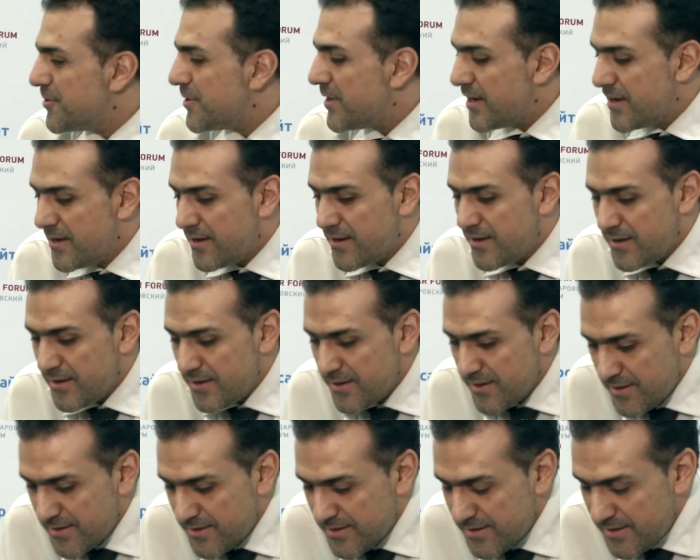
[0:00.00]

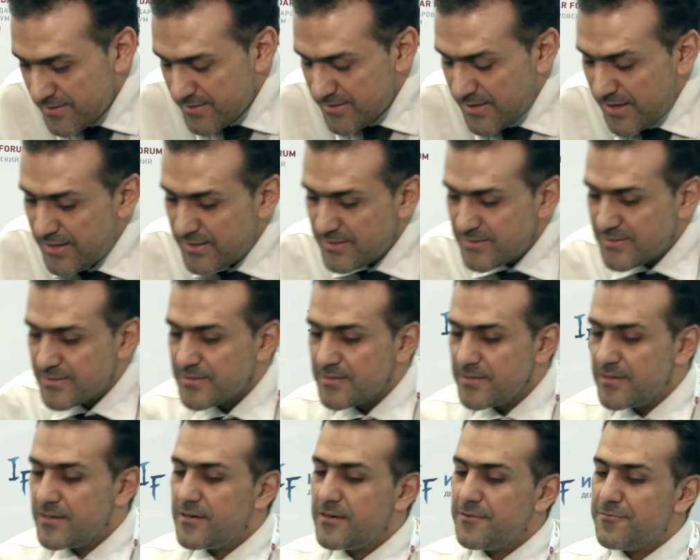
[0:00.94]
again, and thanks
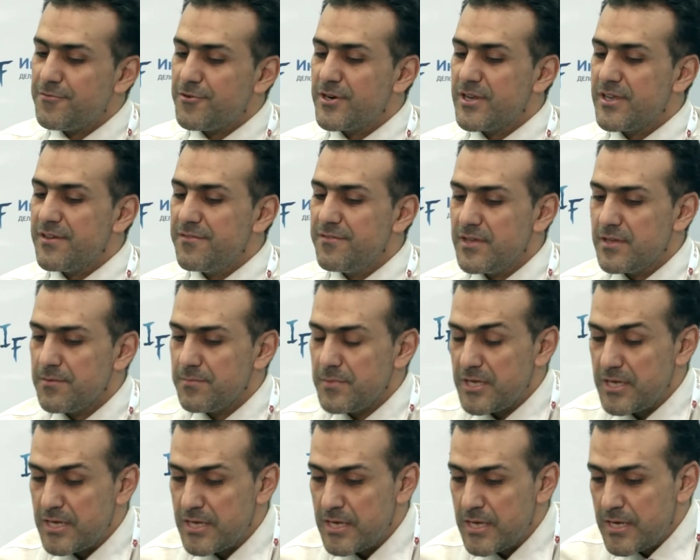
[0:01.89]
for giving
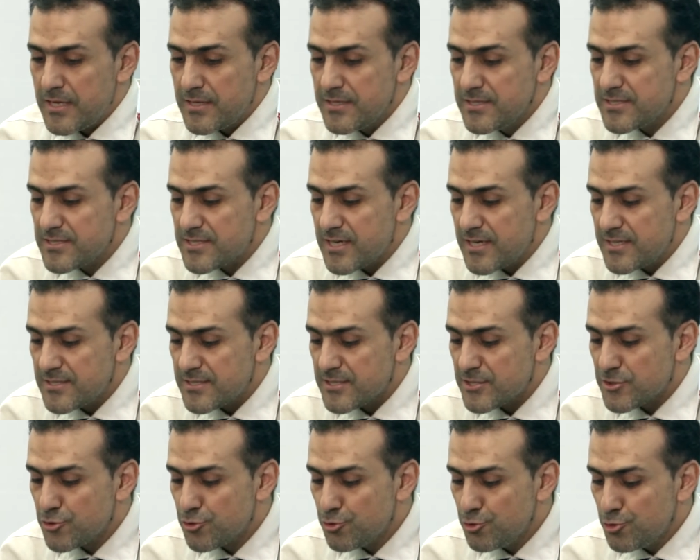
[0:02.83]
me this
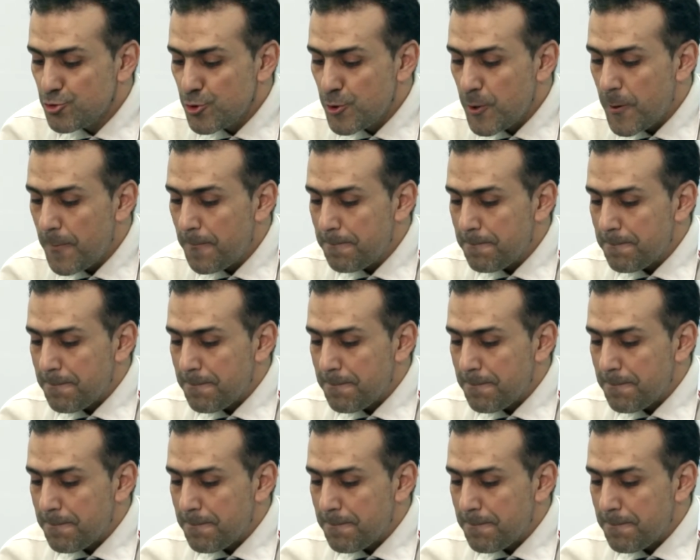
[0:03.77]
chance to